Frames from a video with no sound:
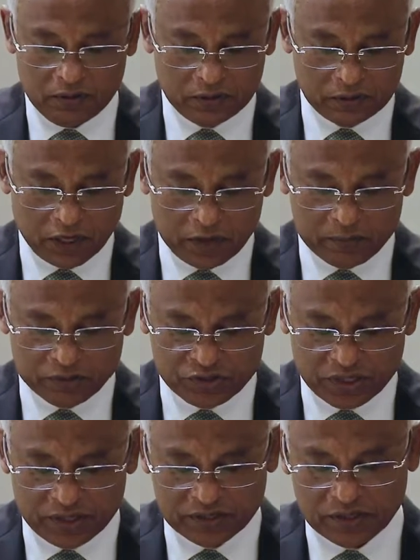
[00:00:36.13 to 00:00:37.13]
Climate
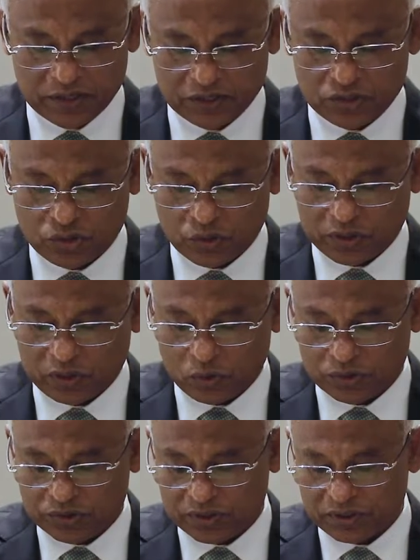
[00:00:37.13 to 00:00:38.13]
change is not a
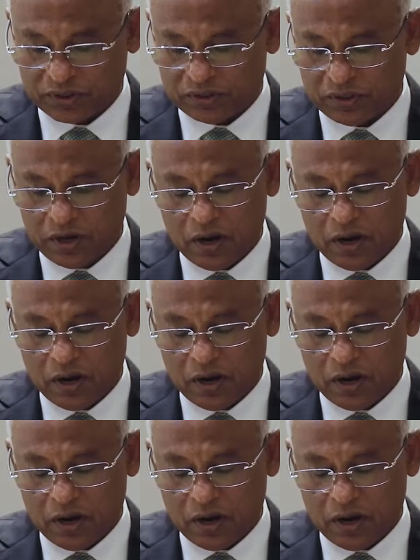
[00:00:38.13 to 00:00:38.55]
concern